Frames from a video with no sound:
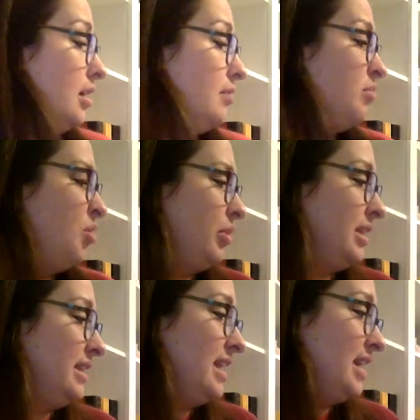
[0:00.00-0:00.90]
But when
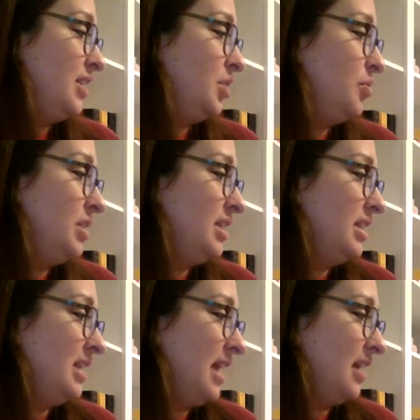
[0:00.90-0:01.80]
his dad squeezed
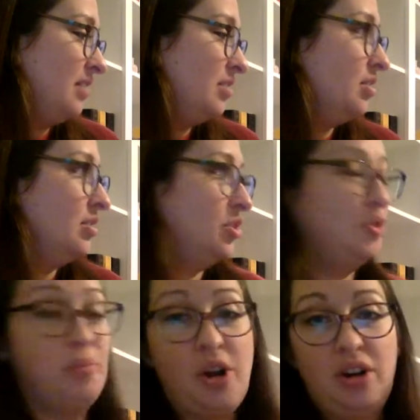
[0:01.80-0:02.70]
his hand,
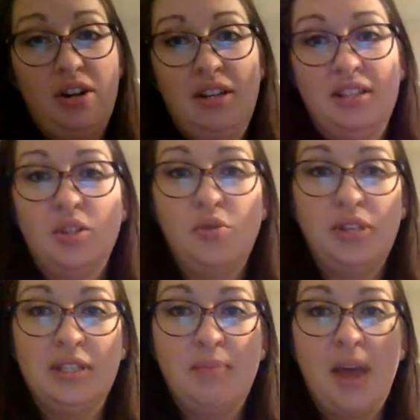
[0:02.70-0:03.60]
Jabari
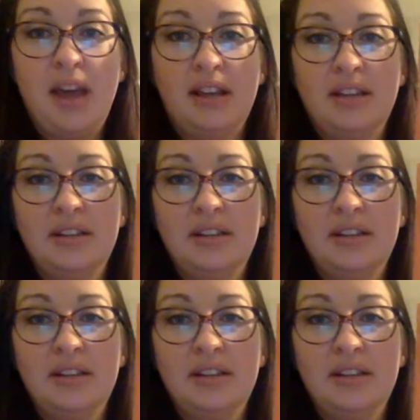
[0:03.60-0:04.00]
squeezed back.